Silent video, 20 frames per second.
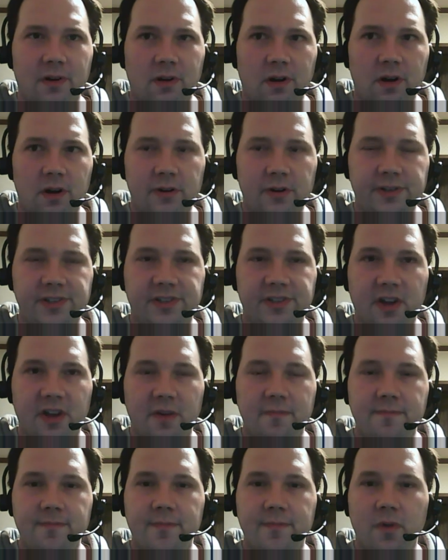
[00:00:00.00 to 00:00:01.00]
So
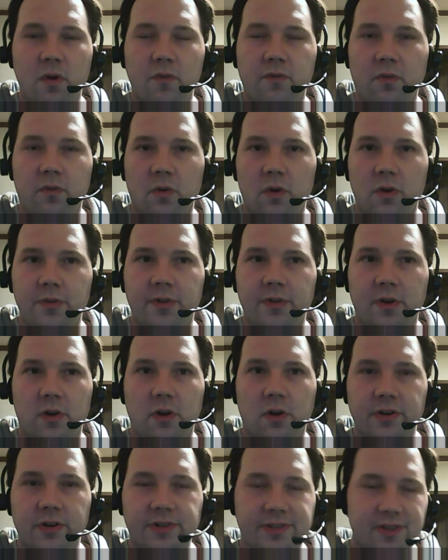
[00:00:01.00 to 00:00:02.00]
there are
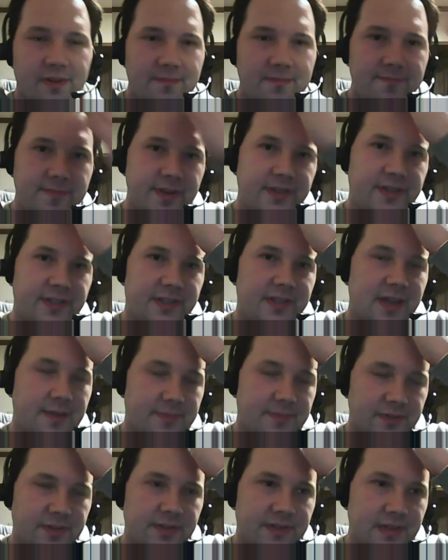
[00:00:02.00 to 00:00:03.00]
some, overall, there
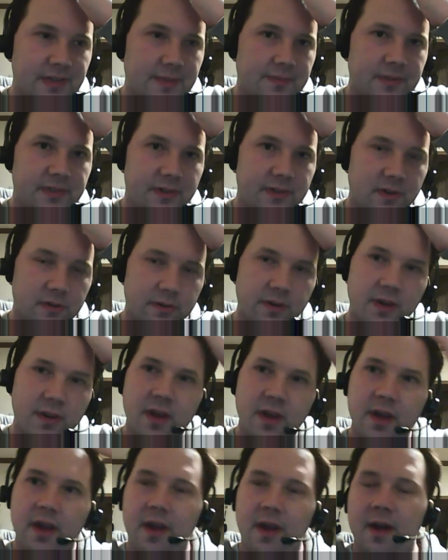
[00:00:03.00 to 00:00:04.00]
are some
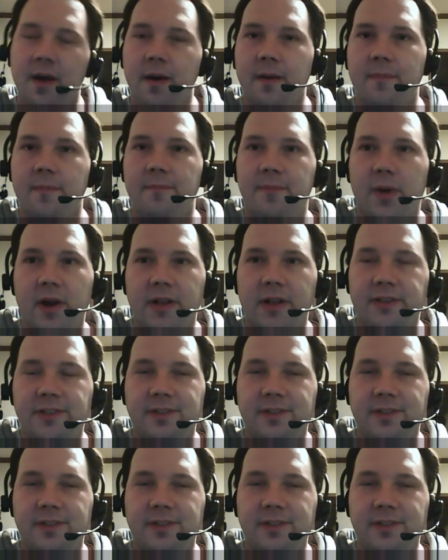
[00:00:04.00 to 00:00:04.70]
missteps this episode.